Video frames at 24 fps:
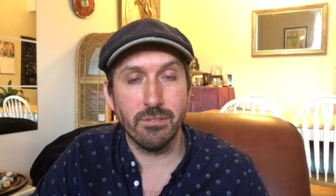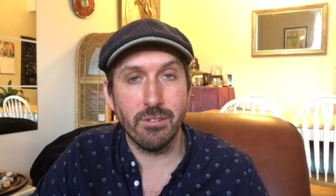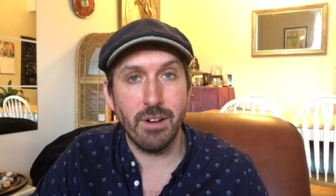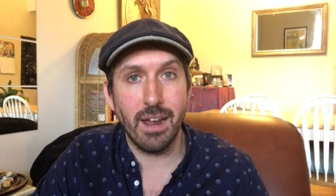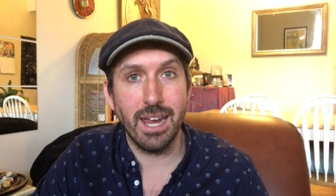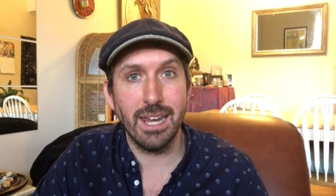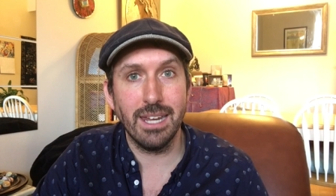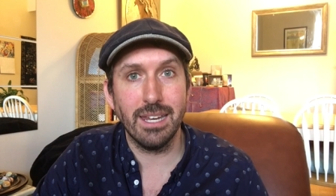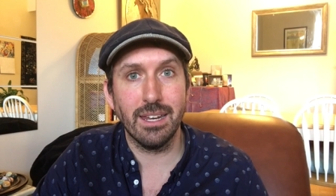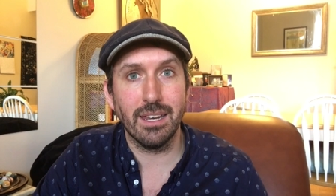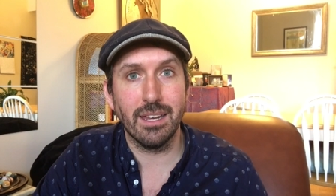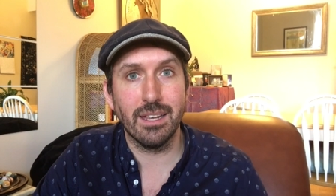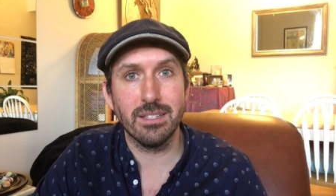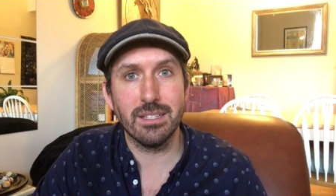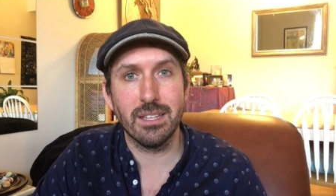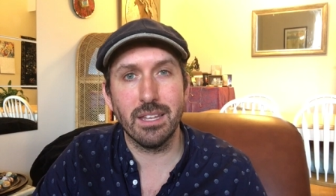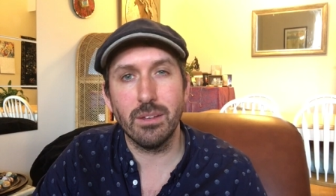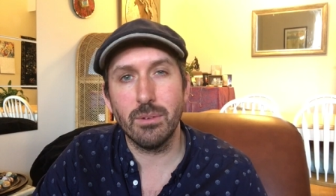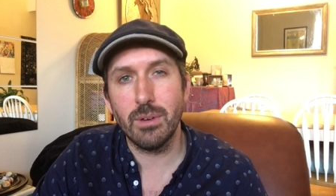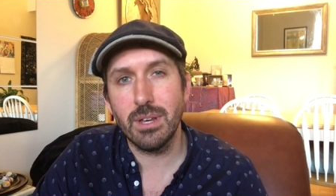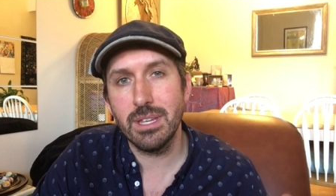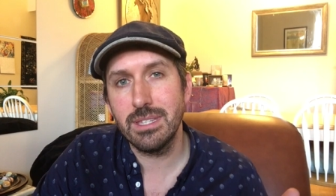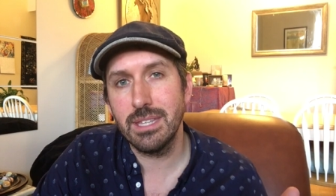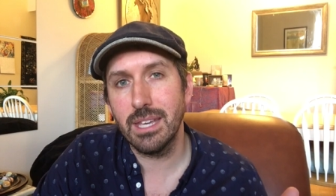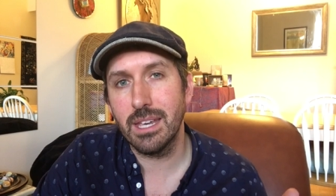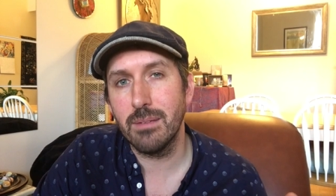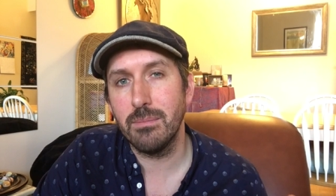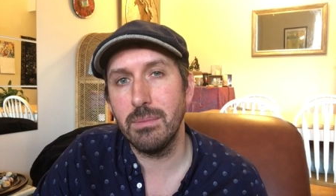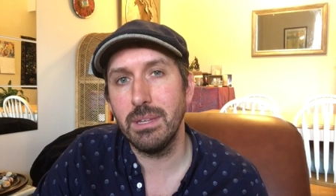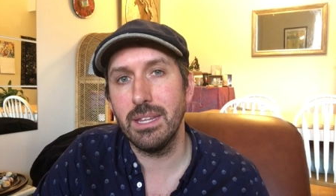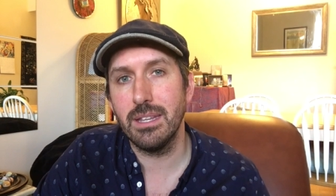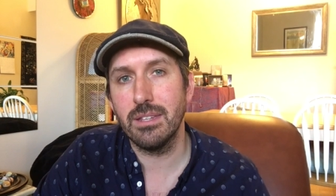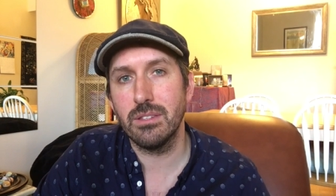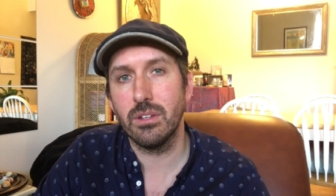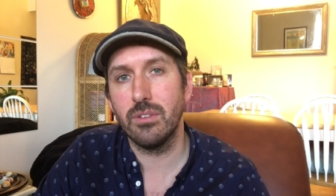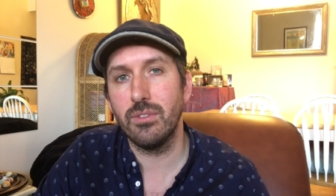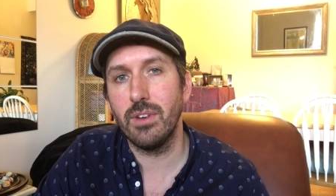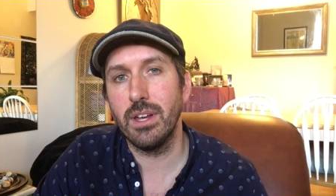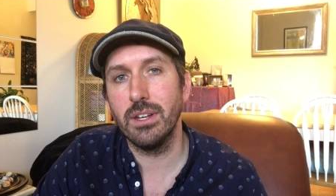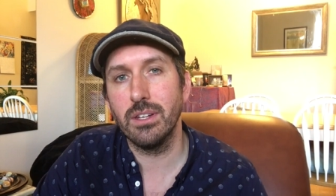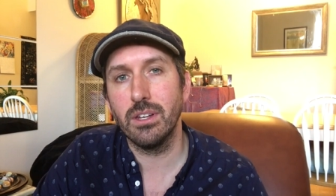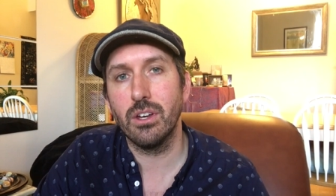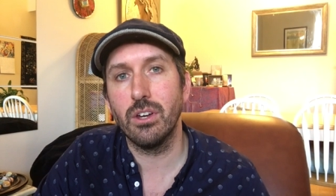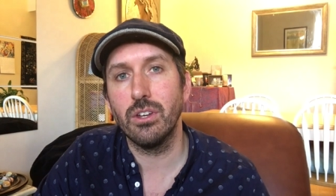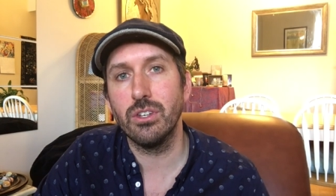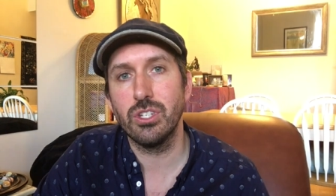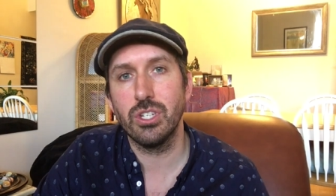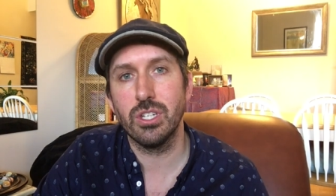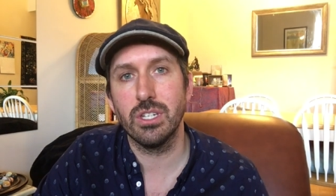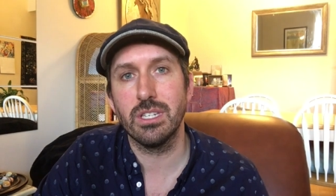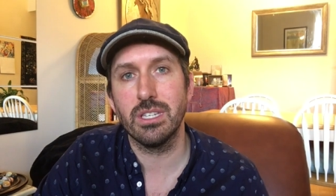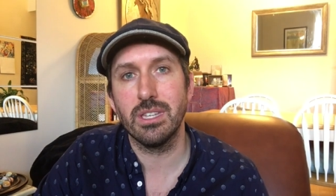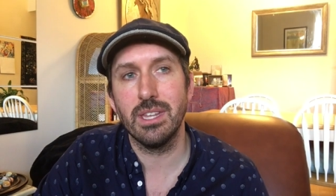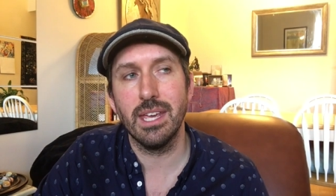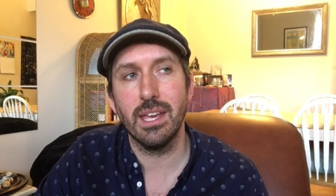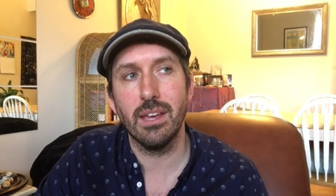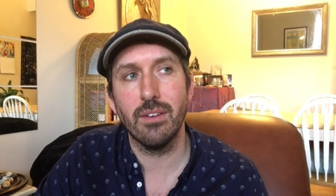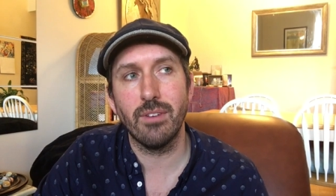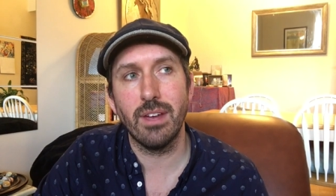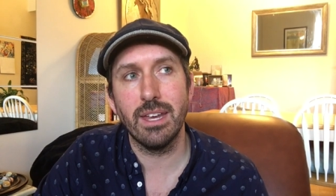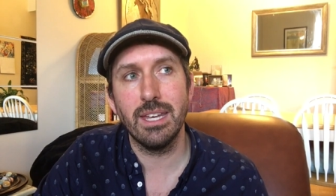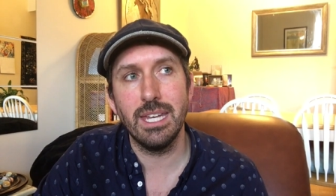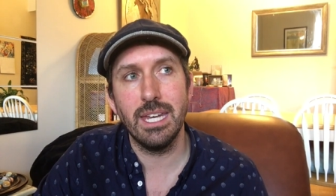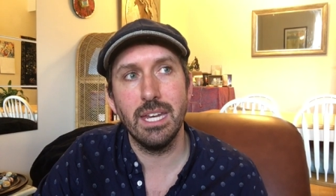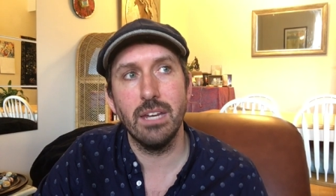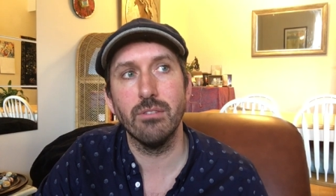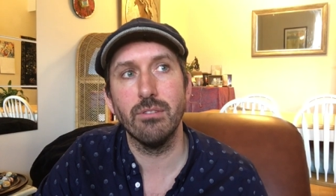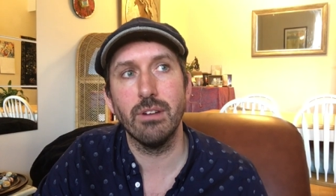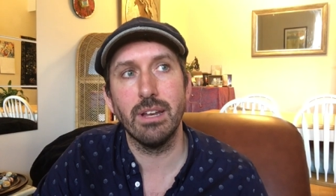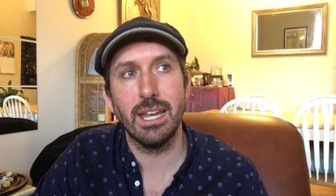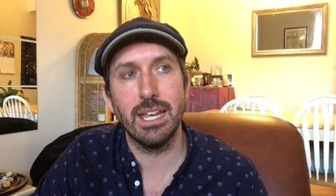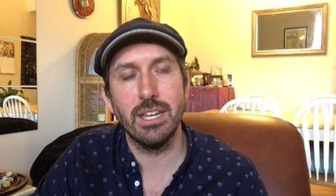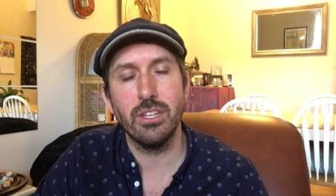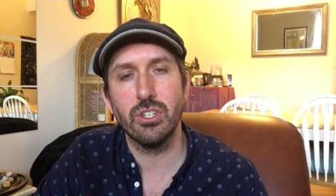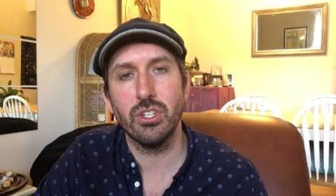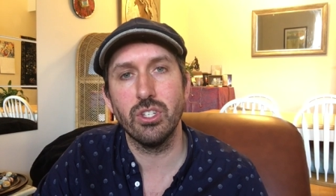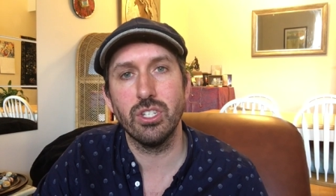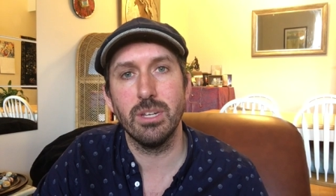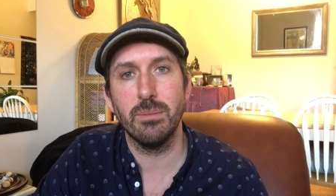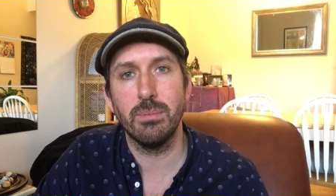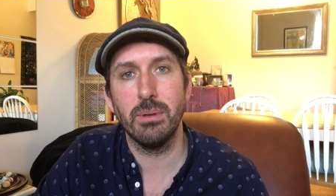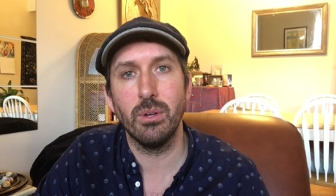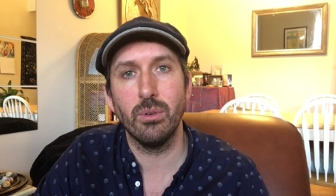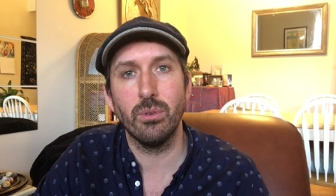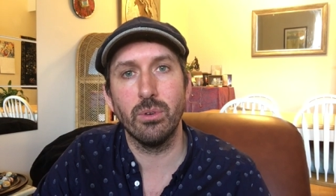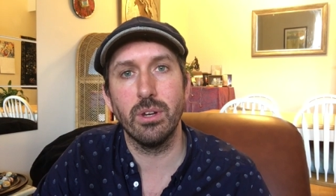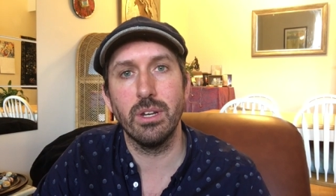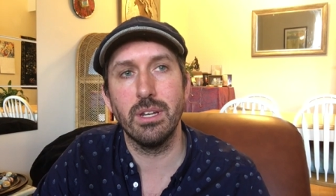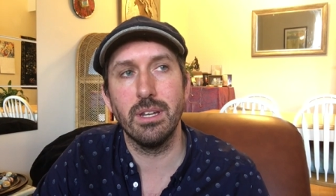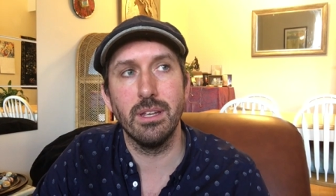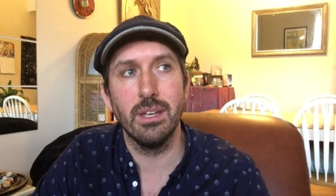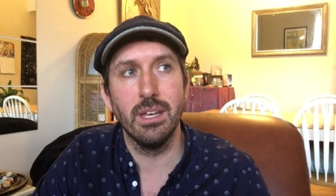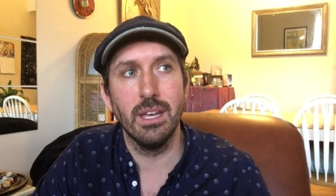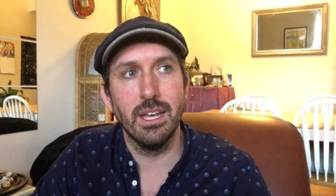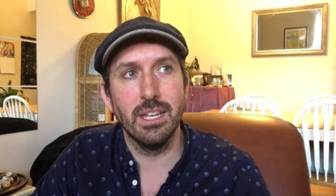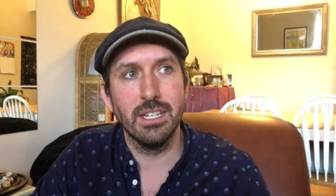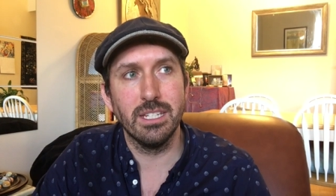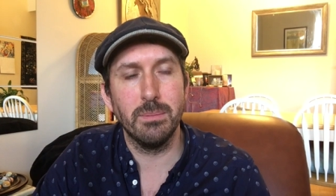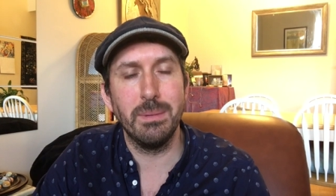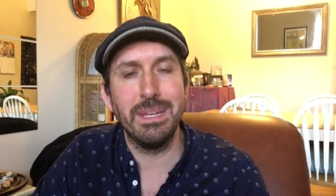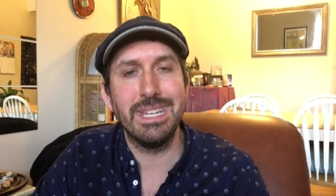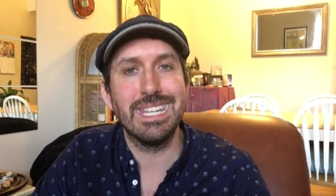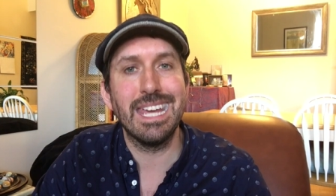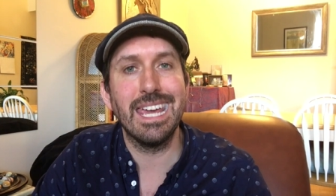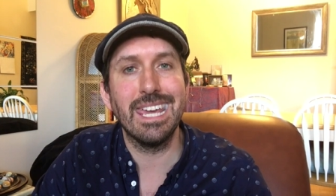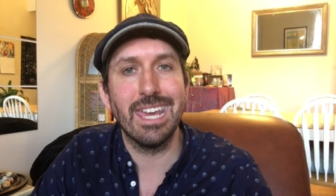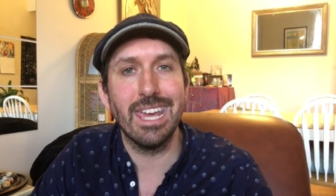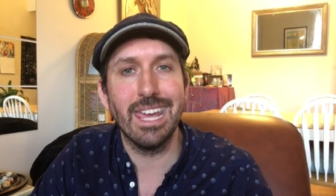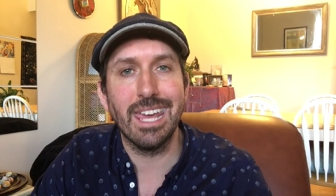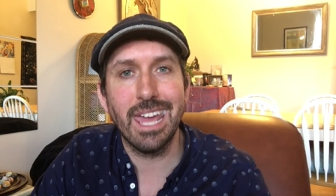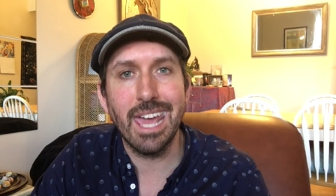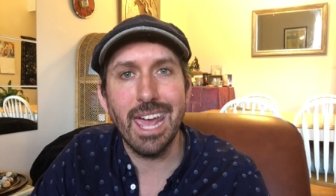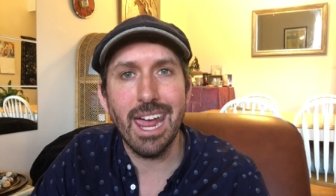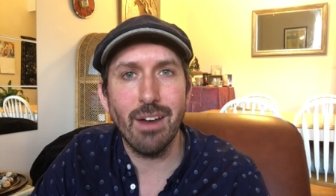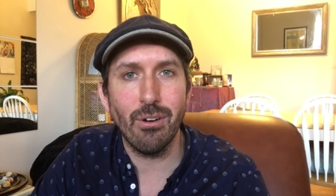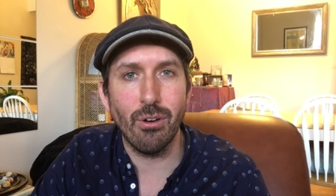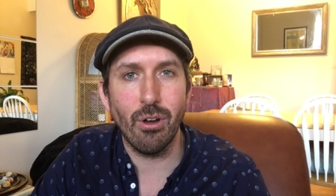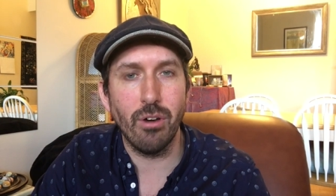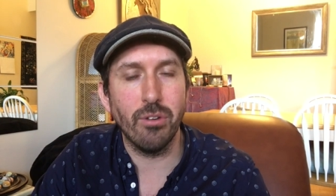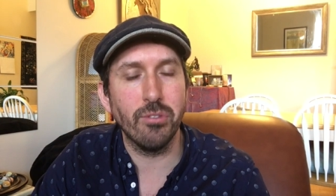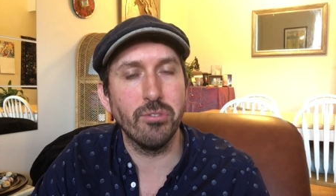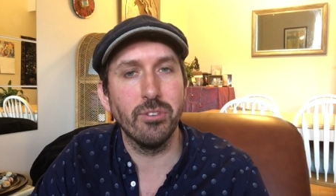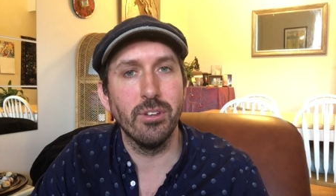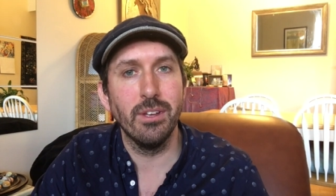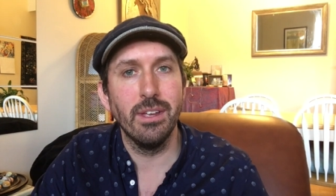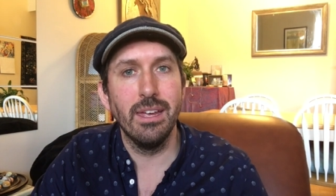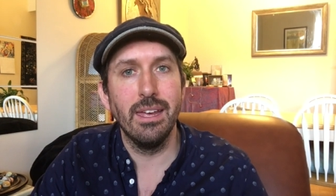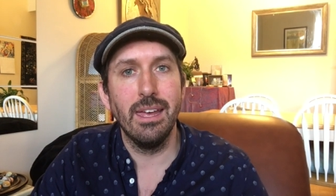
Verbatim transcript: Right? Because otherwise there can be this sort of unconscious thing of I need a relationship in order to be taken care of.